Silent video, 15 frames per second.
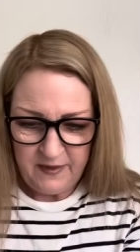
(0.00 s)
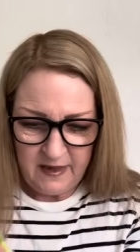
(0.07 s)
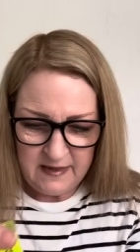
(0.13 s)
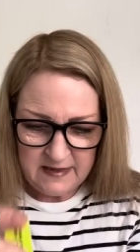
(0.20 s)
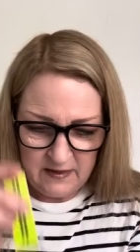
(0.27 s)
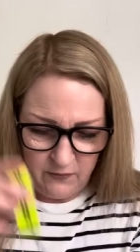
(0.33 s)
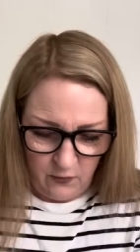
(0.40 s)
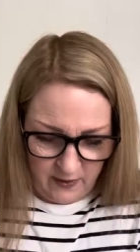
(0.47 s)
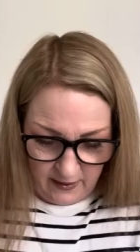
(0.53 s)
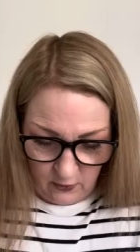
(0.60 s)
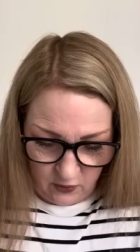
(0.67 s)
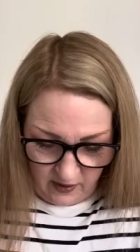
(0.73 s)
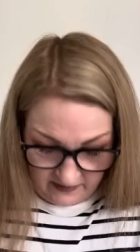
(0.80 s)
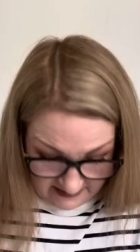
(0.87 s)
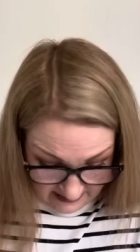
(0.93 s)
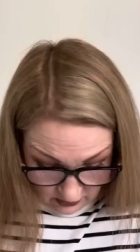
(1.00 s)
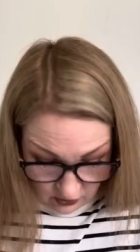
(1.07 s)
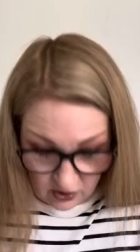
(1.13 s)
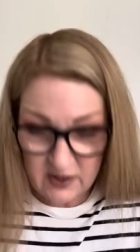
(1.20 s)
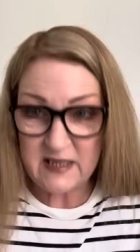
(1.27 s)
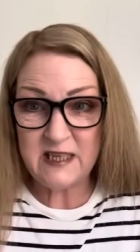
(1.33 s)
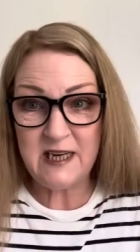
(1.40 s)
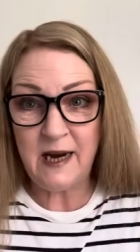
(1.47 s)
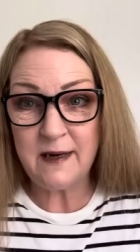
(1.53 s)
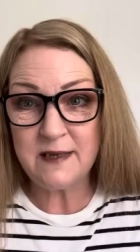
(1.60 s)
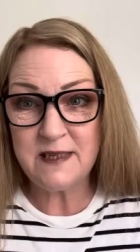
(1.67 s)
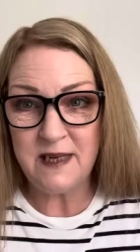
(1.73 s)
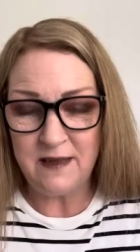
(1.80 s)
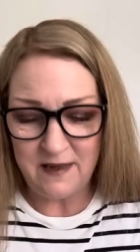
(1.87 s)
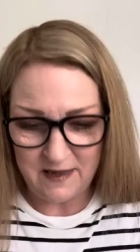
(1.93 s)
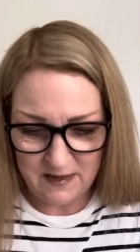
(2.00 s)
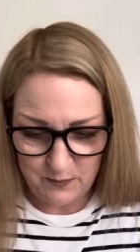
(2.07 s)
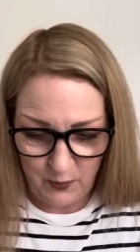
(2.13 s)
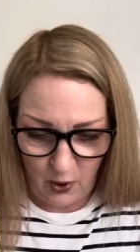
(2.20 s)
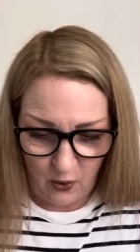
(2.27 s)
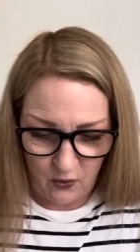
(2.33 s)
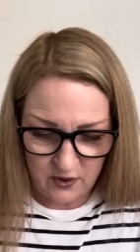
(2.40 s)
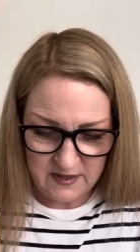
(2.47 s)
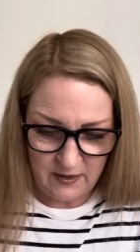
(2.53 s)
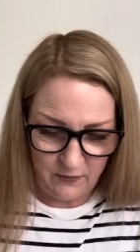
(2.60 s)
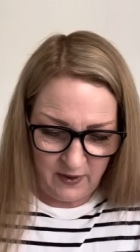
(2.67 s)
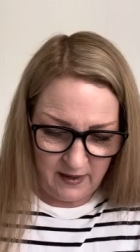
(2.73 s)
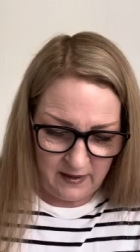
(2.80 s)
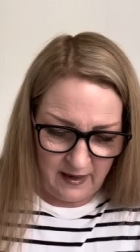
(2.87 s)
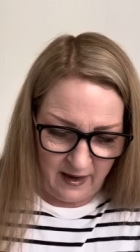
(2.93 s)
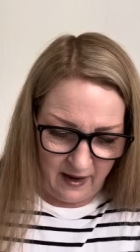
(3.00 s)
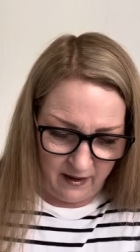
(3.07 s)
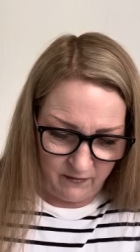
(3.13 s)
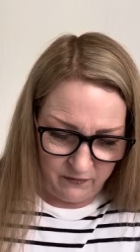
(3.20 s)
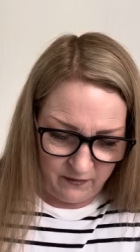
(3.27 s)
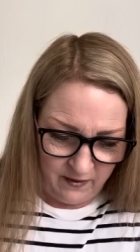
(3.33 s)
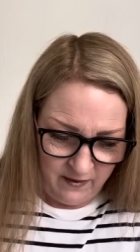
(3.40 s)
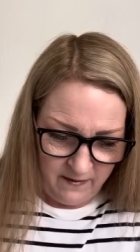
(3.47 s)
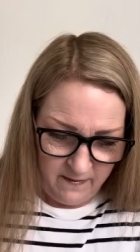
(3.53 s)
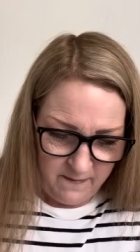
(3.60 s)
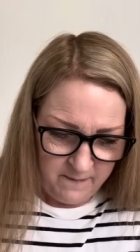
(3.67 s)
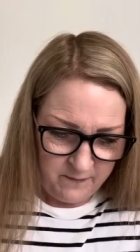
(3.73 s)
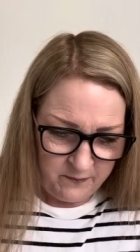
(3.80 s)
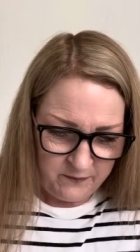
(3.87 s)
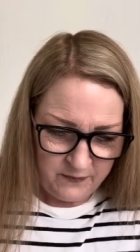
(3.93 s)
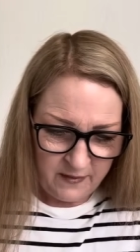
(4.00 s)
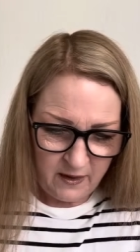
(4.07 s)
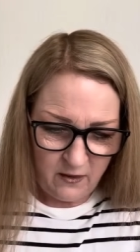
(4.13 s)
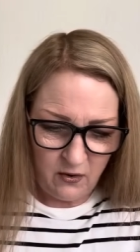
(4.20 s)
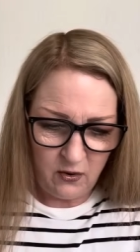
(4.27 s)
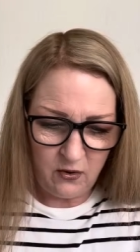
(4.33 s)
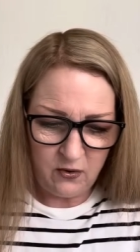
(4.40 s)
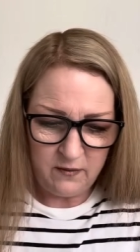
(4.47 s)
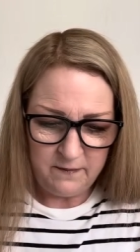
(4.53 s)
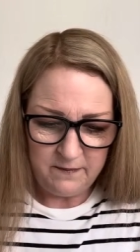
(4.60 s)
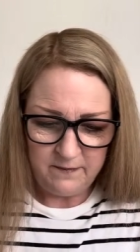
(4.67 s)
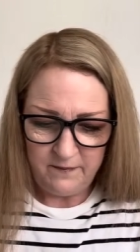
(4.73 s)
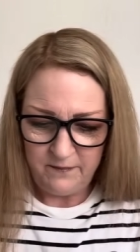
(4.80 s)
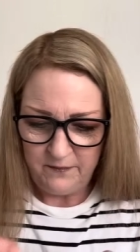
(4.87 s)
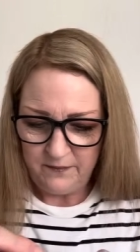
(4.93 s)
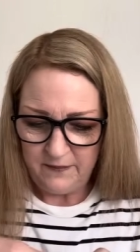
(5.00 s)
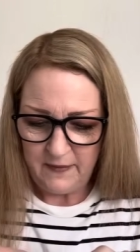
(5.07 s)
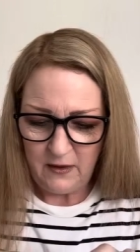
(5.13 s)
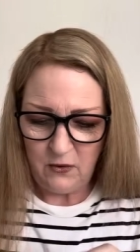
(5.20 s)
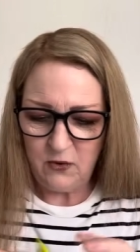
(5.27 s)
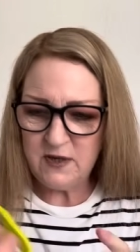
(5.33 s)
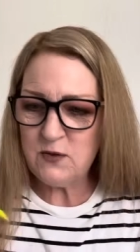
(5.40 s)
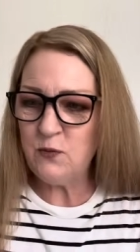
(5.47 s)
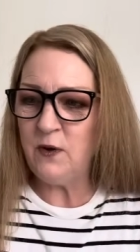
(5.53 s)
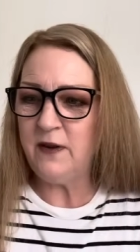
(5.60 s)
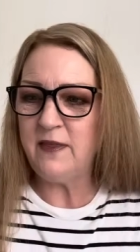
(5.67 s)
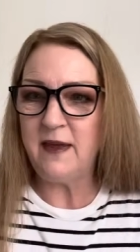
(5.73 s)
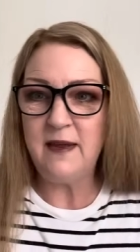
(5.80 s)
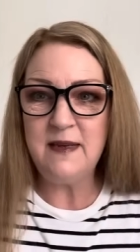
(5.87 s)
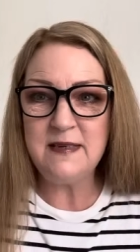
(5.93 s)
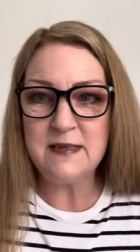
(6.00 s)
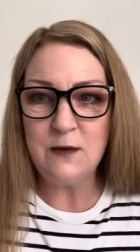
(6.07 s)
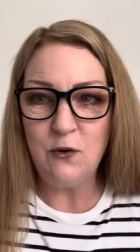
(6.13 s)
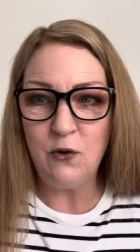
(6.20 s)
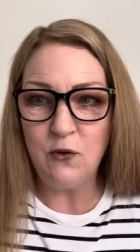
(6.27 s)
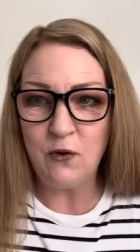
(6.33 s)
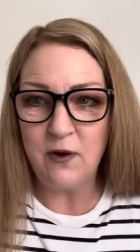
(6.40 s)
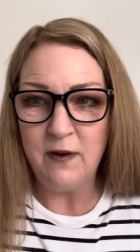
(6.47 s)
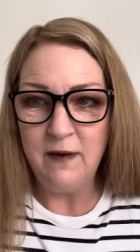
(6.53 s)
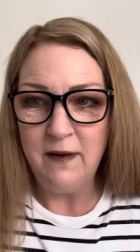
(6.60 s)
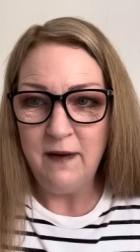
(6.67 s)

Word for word: Let's have a wee look. I've still got stacks in this box. I really have. Oh, oh, it's one of these, look.